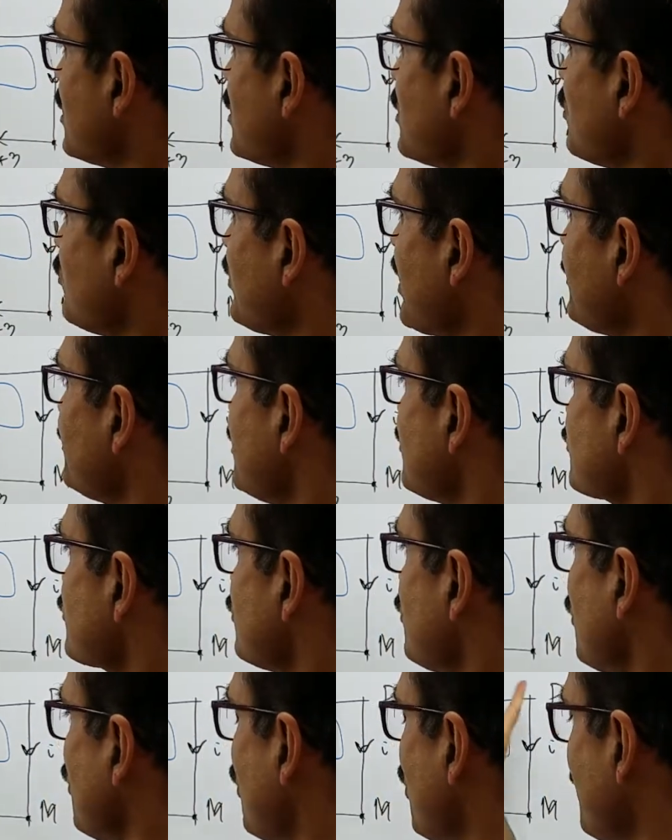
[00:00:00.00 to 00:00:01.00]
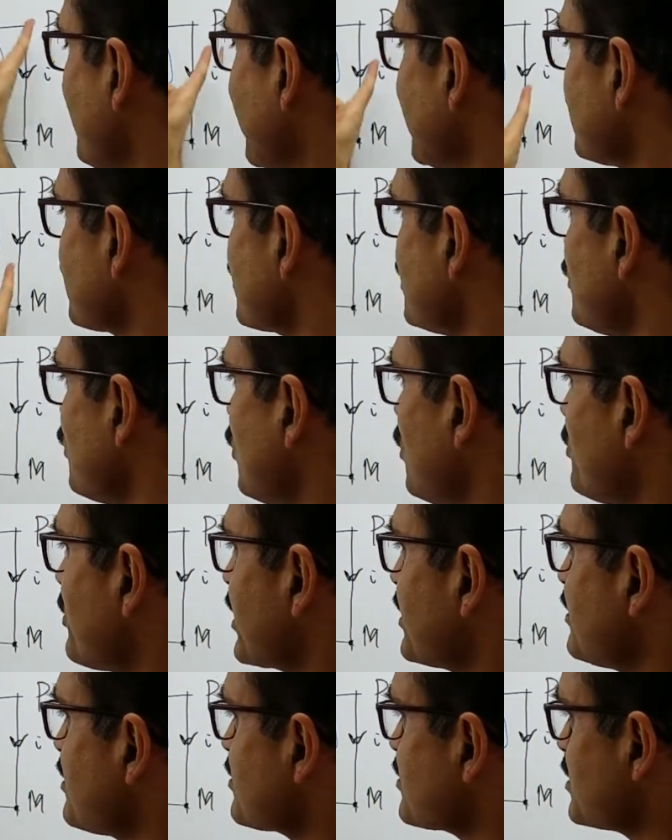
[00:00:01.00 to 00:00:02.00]
we have this 2 ohm and 3 ohm
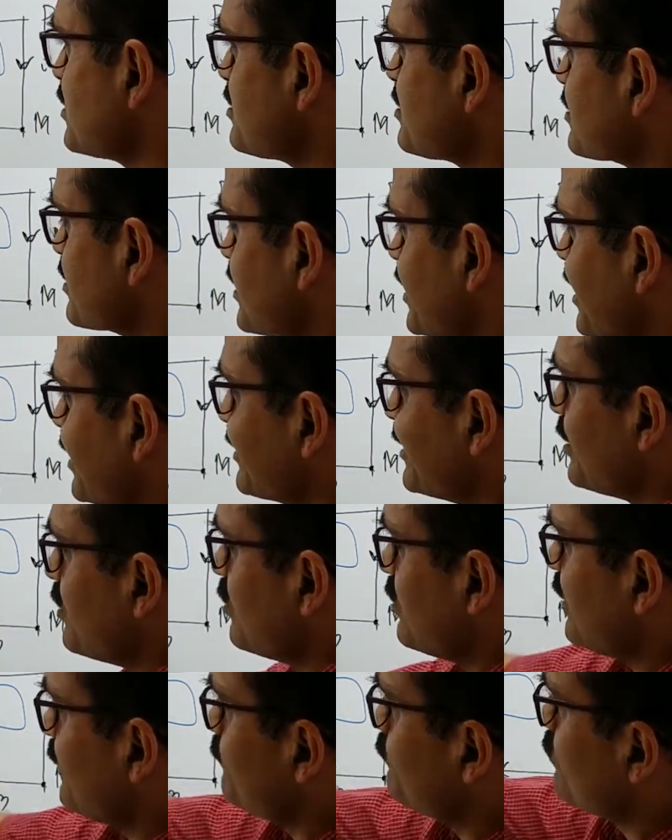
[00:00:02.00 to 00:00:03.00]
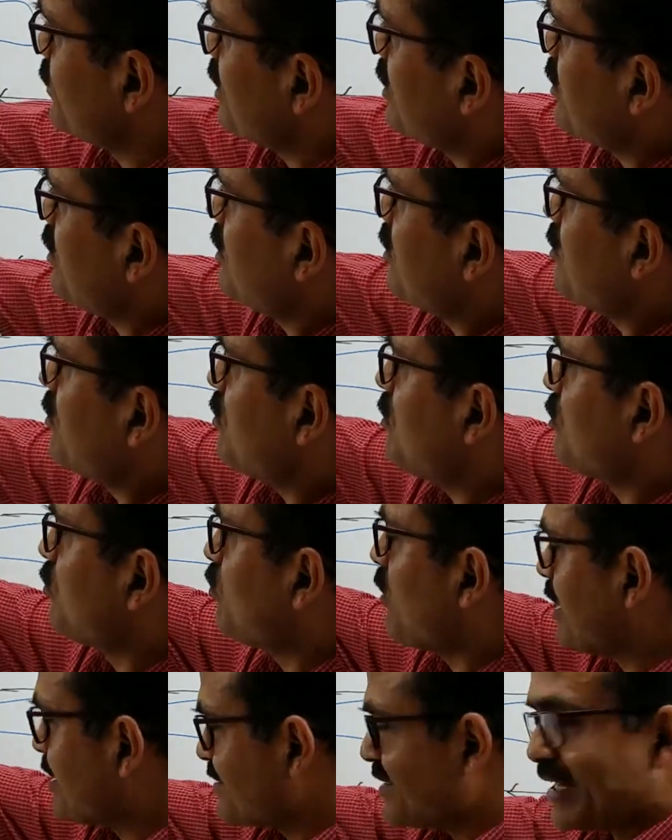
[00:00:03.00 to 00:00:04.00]
resistance connected on
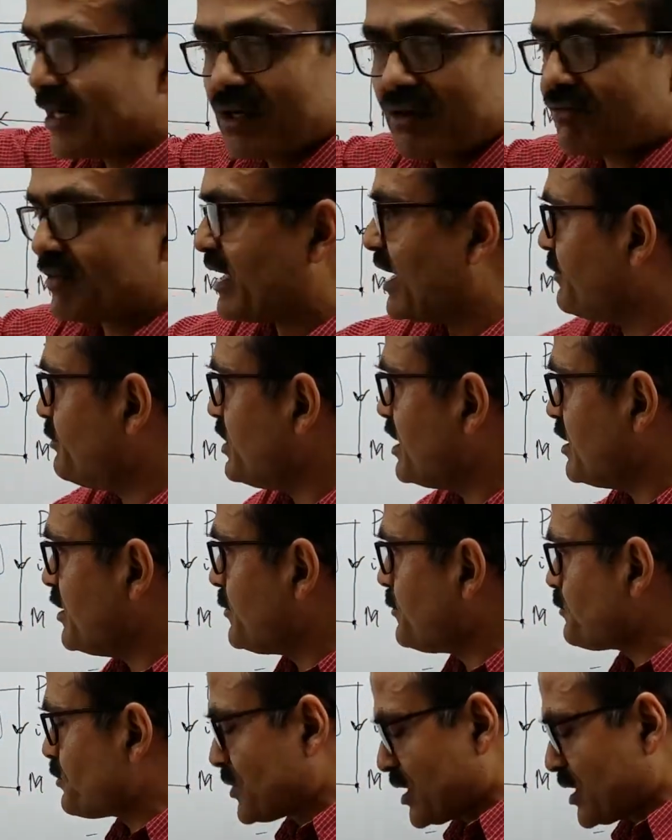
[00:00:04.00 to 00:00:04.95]
one side of AB.